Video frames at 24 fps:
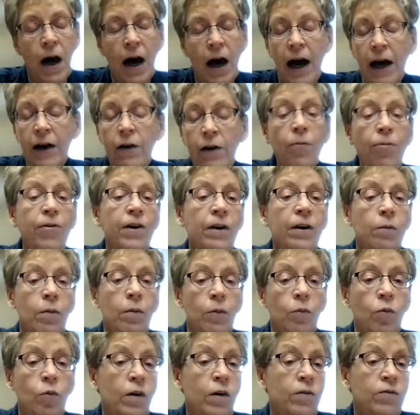I don't think we
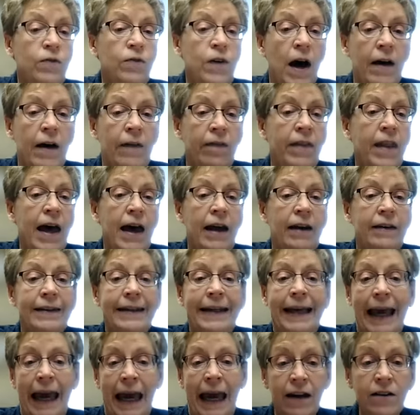would have gotten that
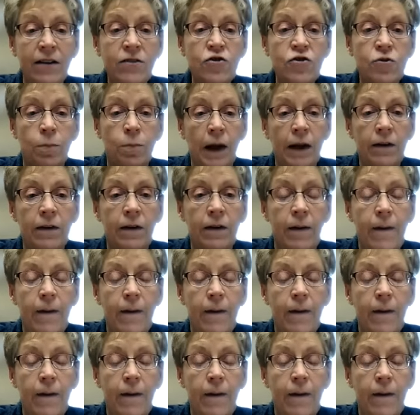engagement.